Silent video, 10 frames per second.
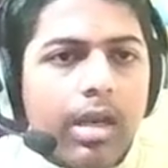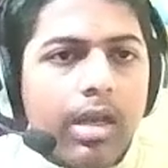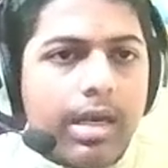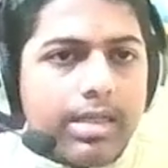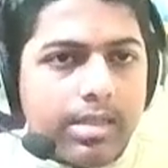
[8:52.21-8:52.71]

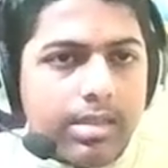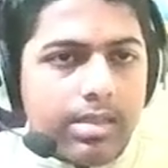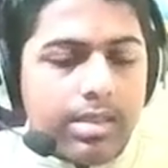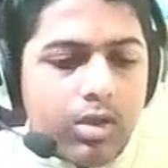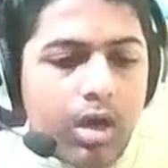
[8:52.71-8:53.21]
let's
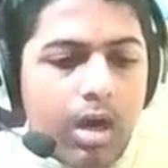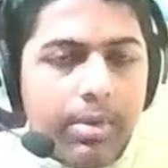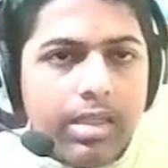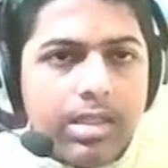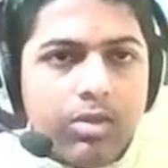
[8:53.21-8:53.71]
just
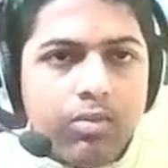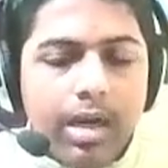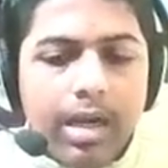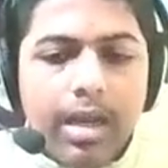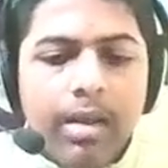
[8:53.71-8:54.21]
copy this
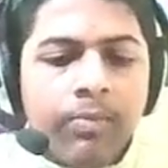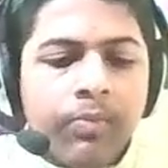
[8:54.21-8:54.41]
URL,